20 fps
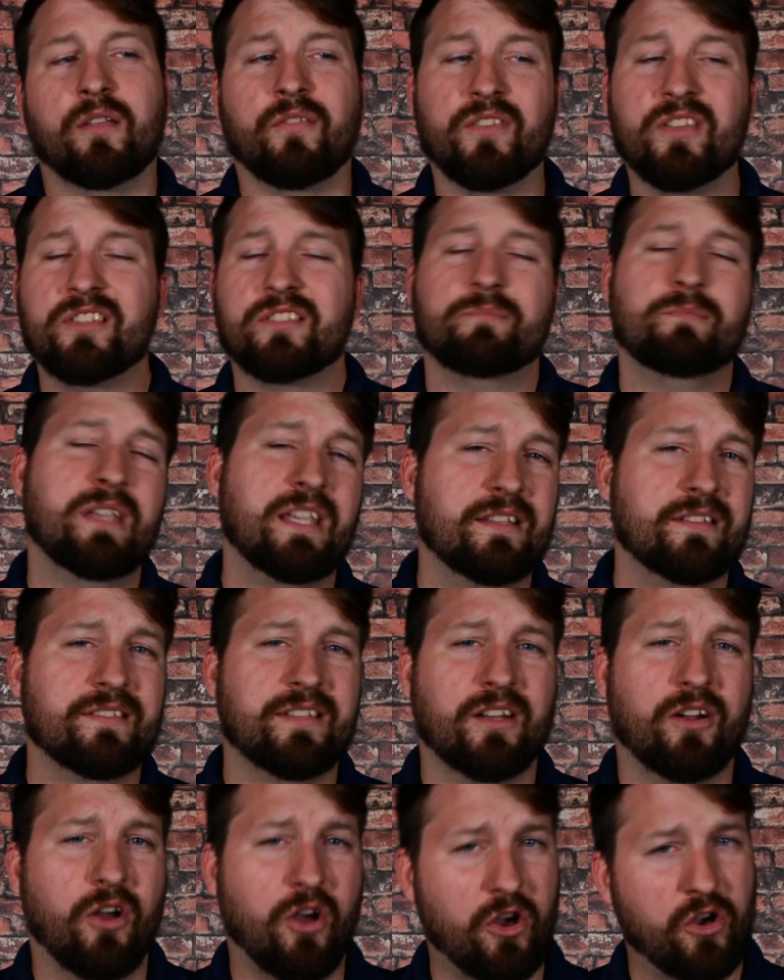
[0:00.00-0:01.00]
This means
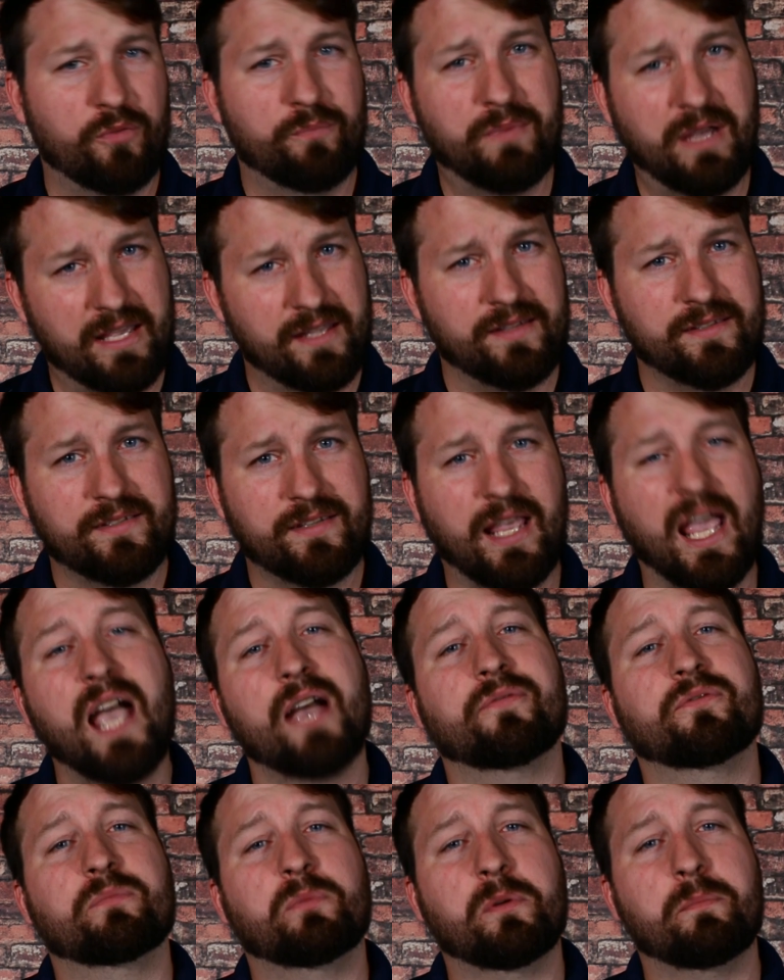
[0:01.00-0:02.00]
that all bends have
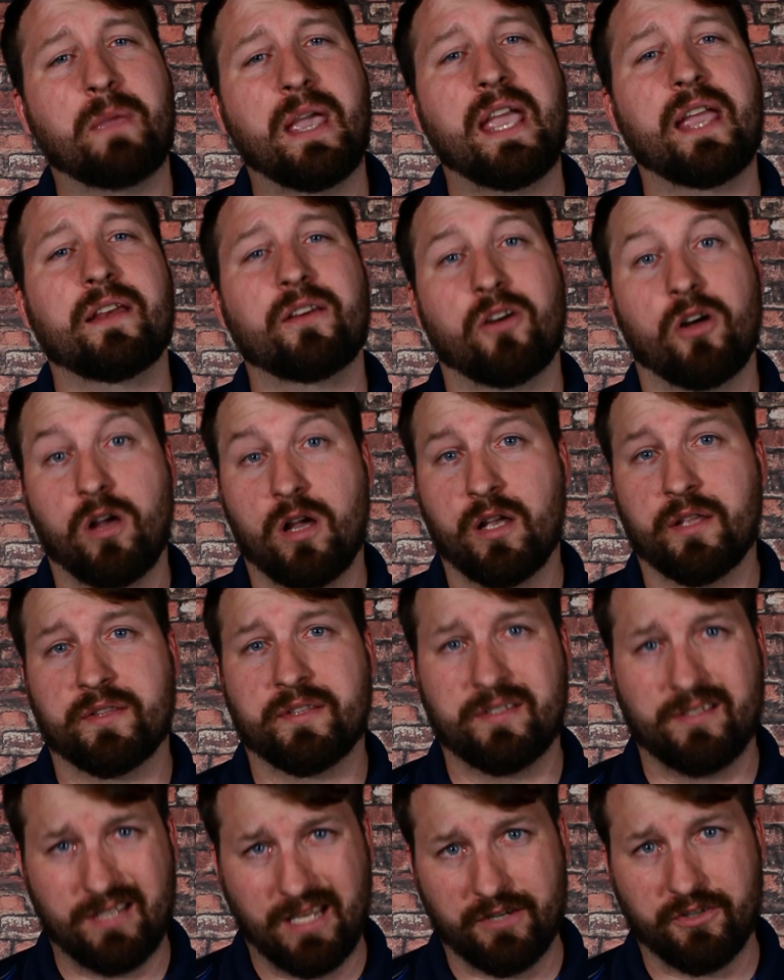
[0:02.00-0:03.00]
to be made on
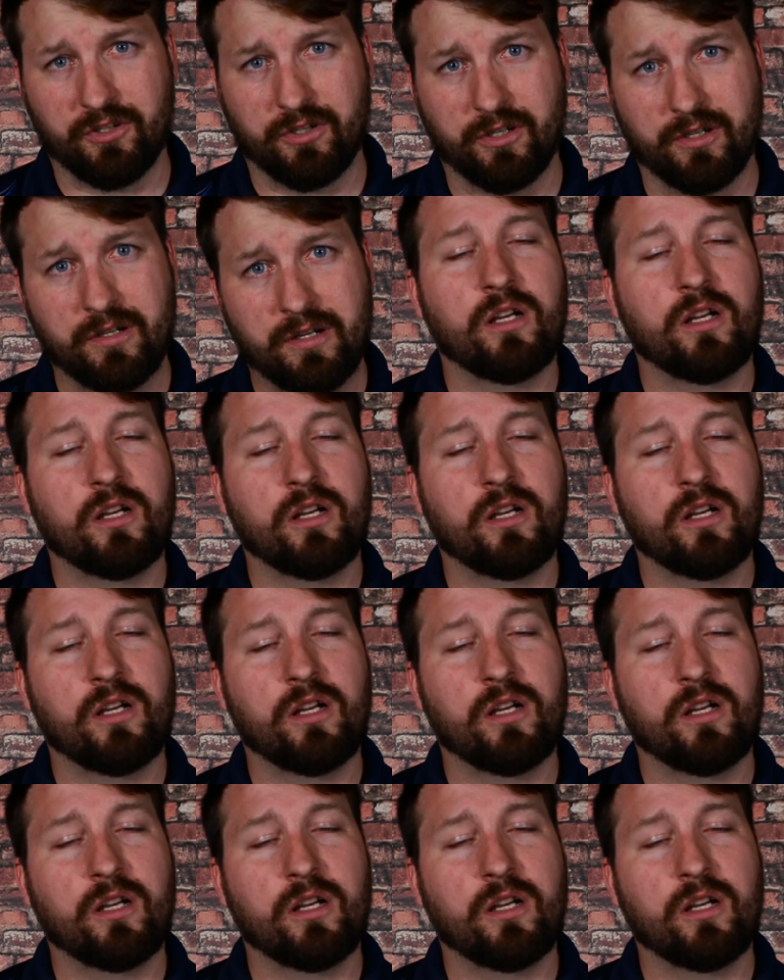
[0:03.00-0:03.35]
center.